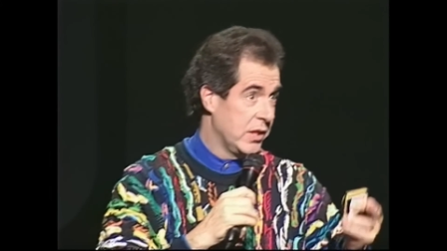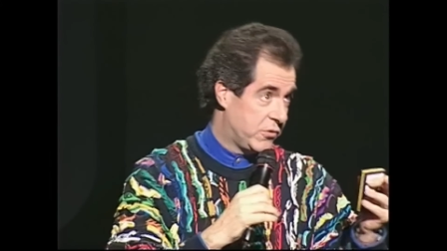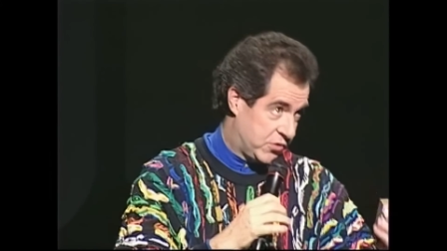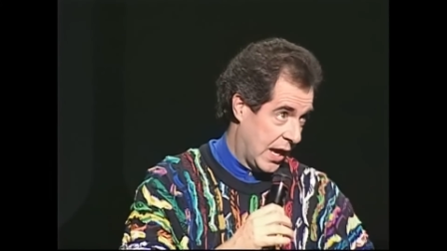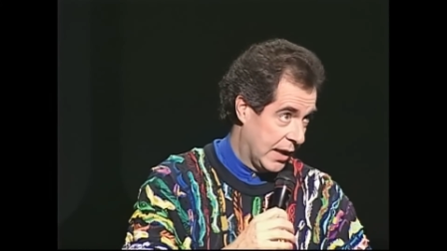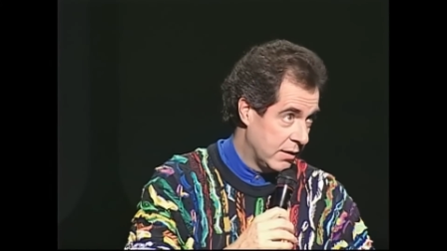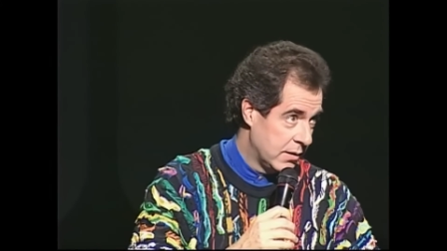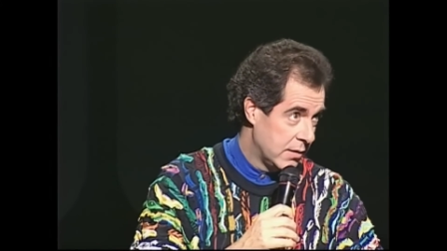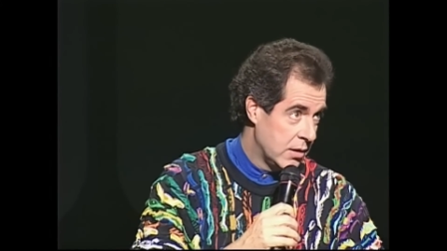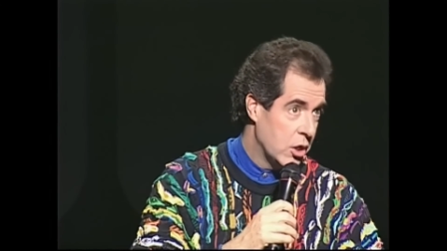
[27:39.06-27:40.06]
that said
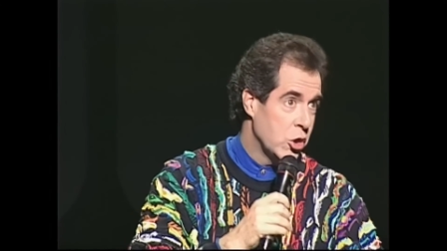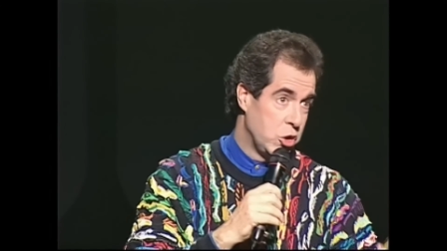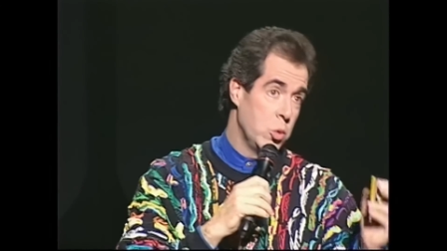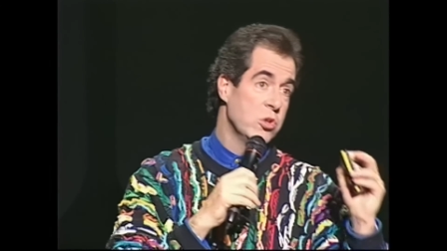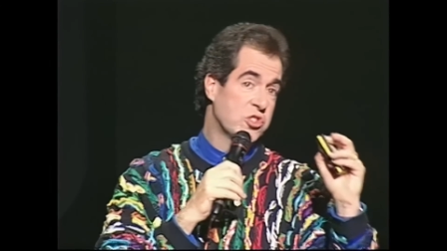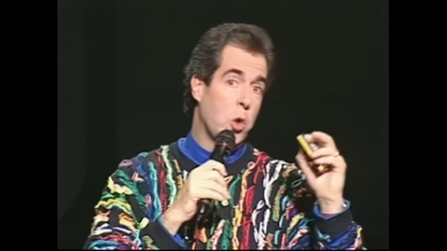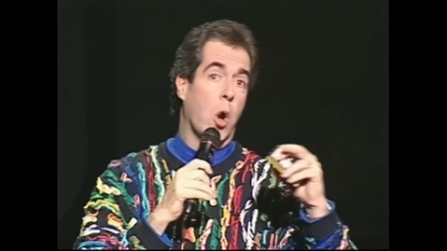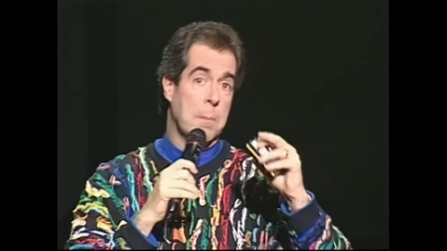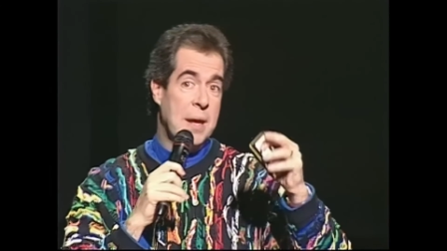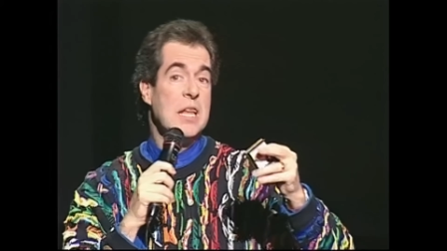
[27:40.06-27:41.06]
you would
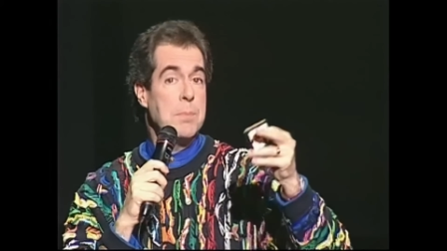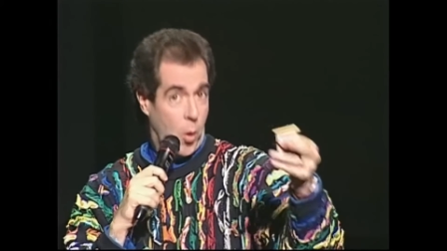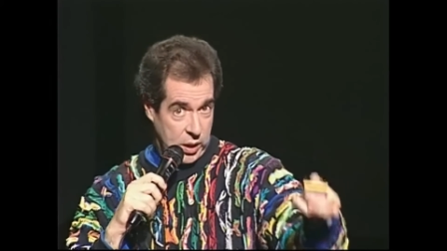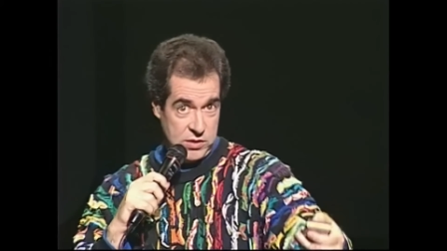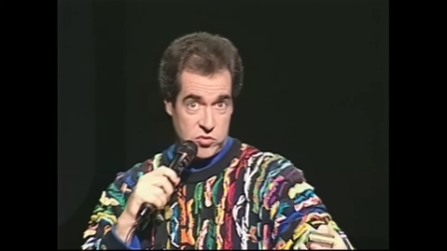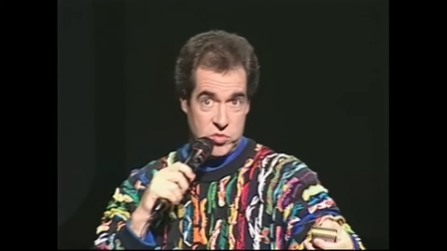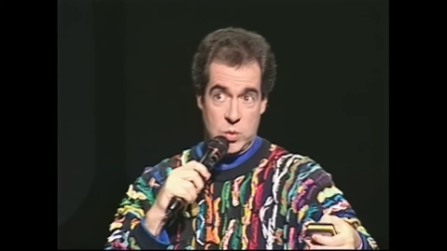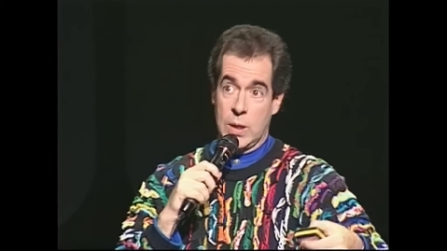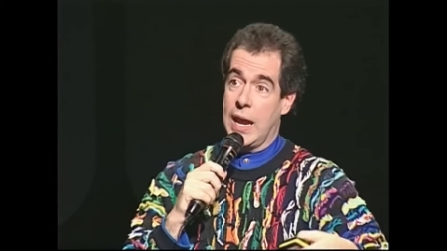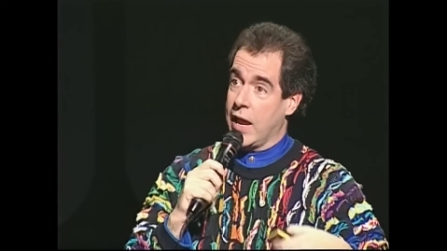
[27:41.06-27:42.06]
score many points
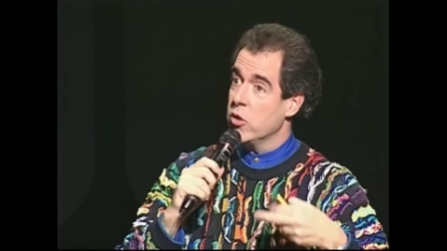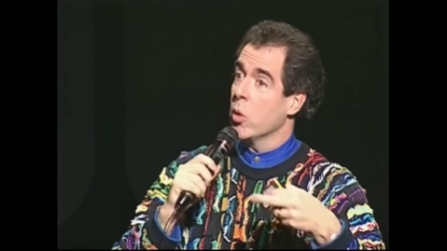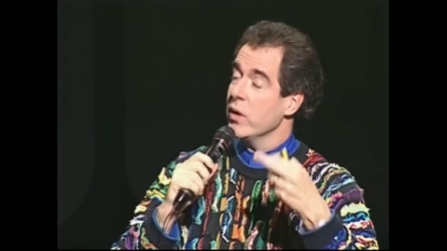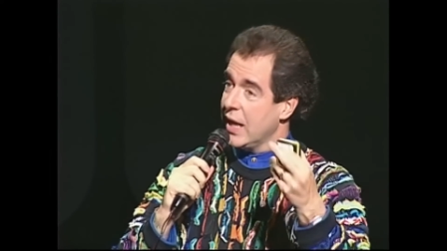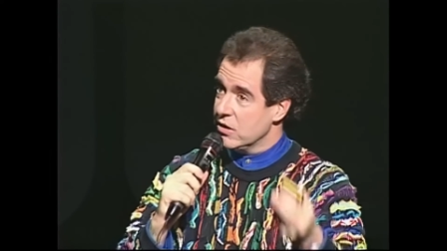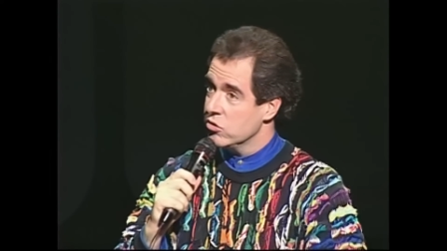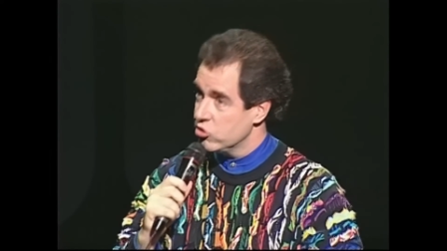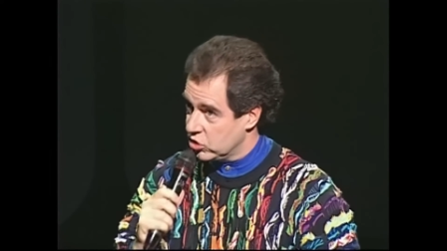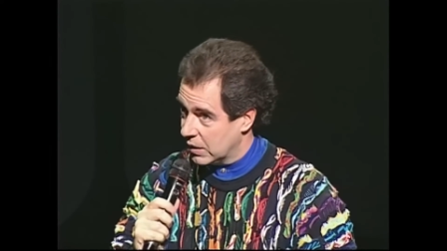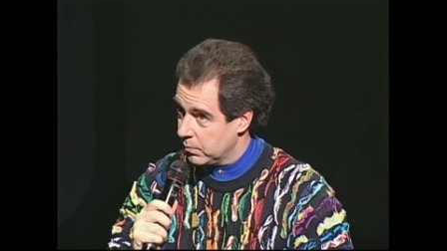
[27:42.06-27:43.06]
in your
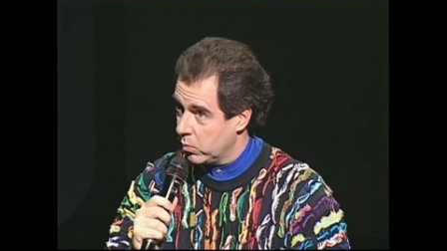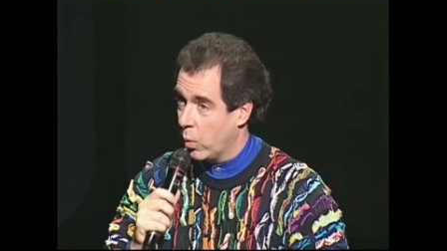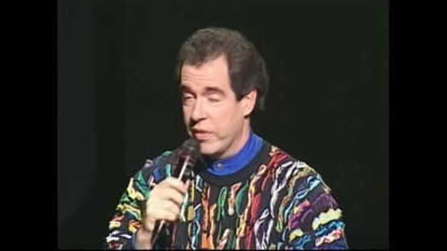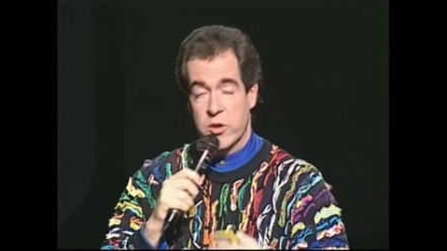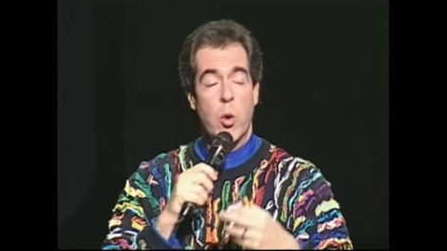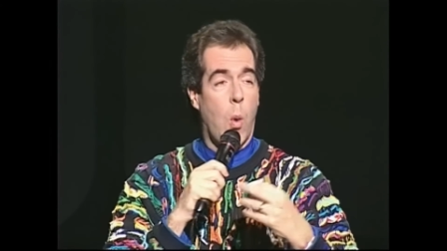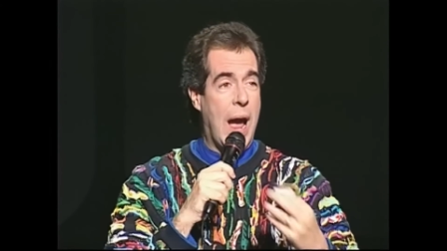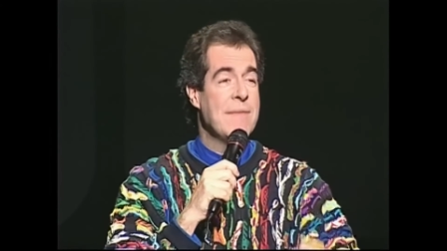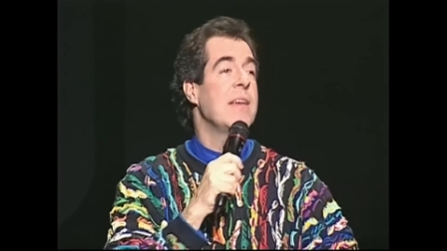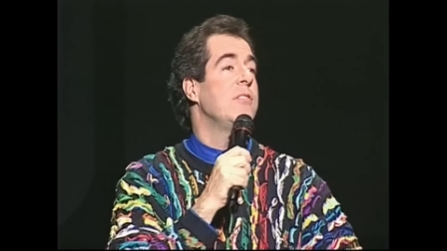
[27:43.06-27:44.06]
relationship with your
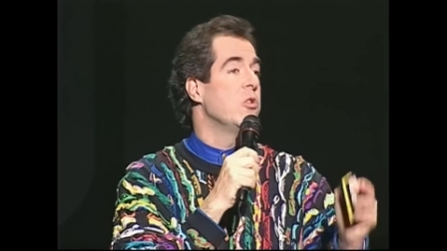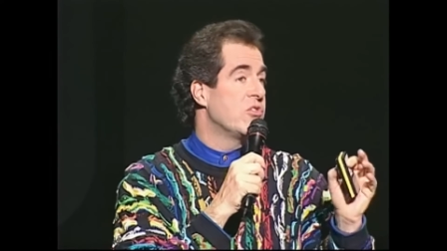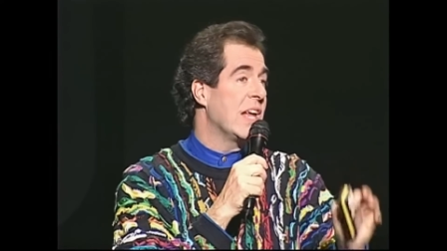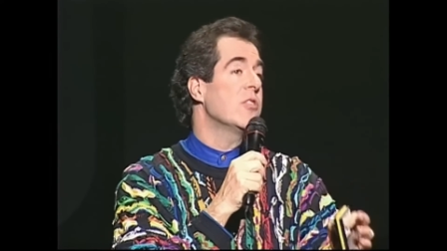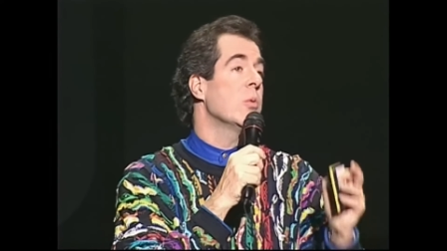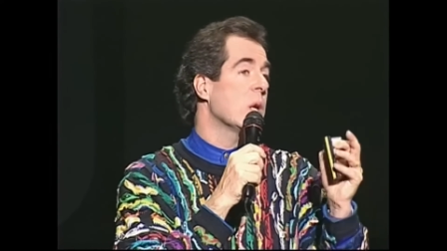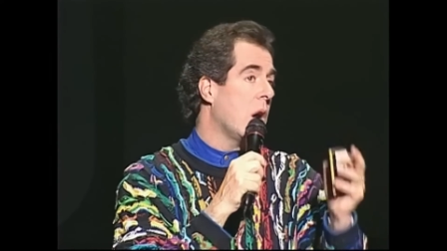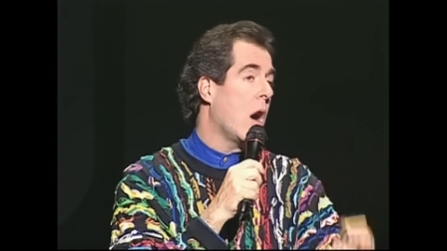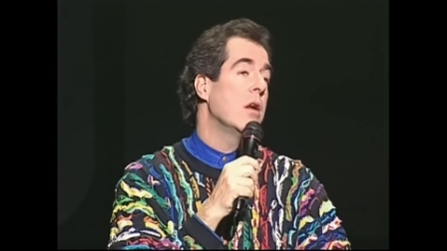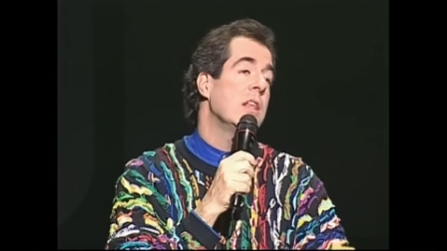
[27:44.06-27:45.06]
wife if you sent her a
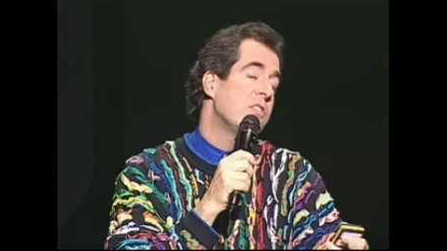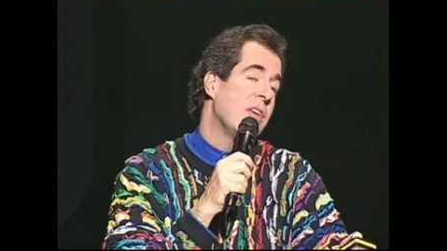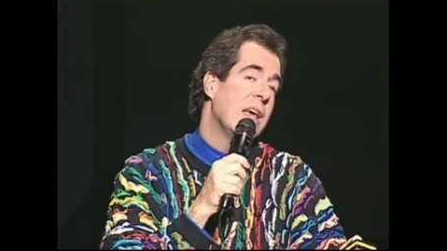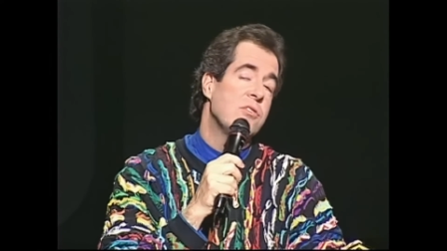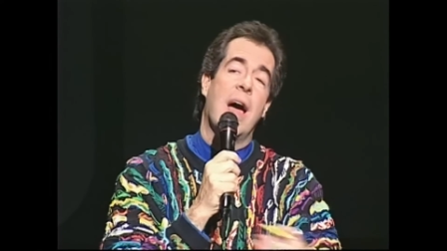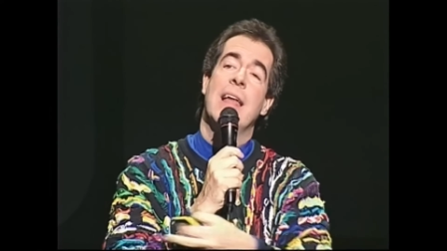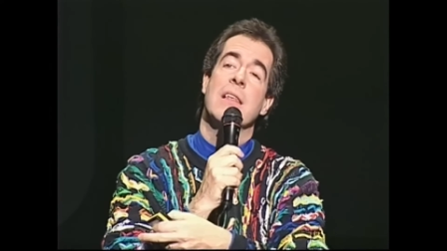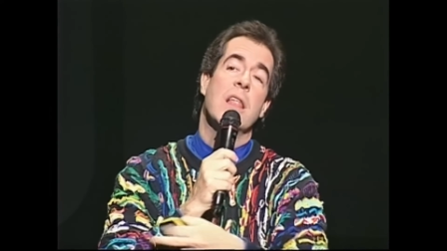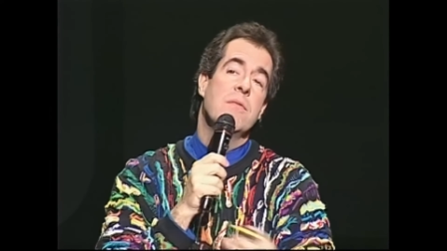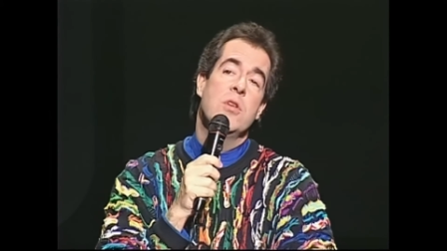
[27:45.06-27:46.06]
card that says, I
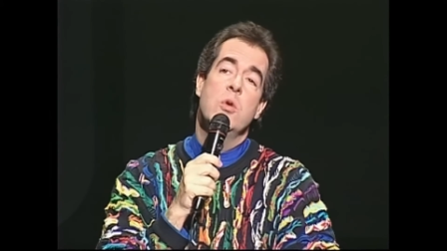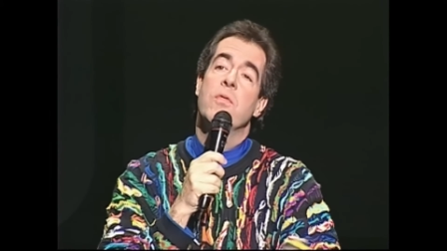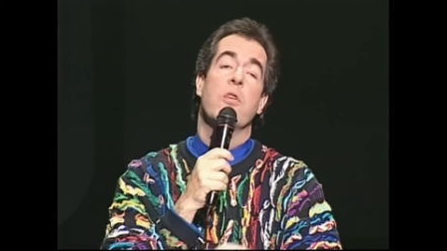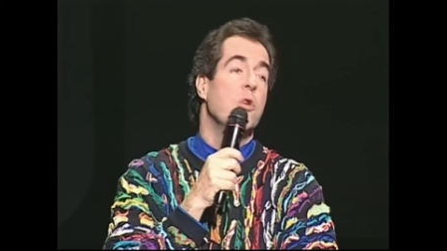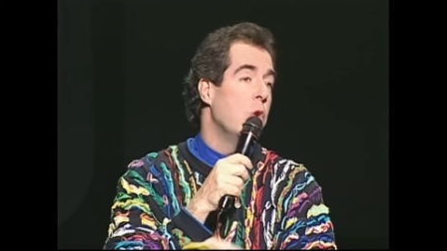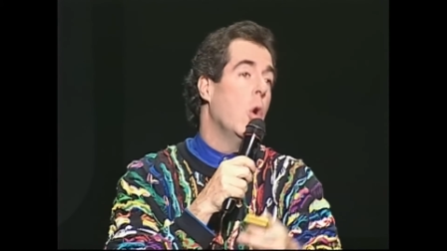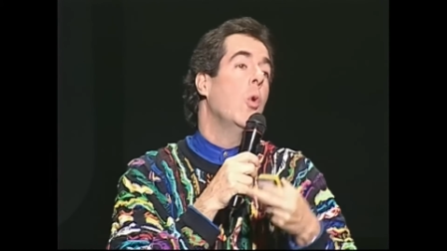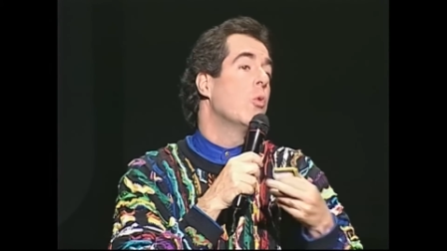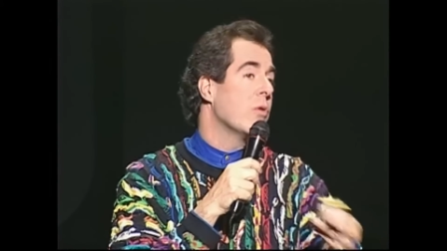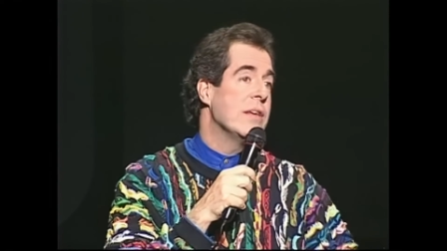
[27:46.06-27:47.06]
love you for
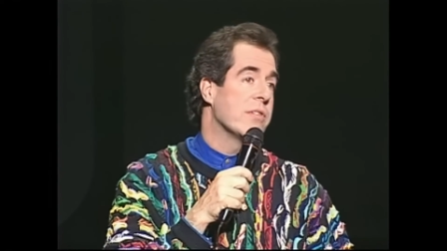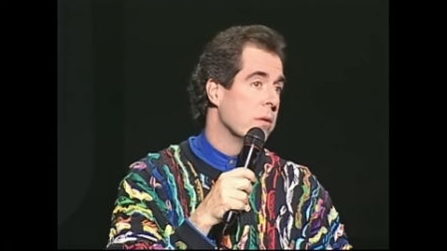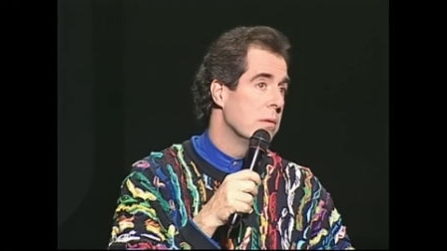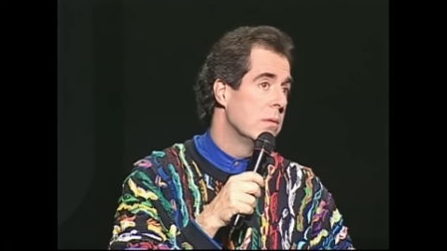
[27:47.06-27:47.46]
no reason.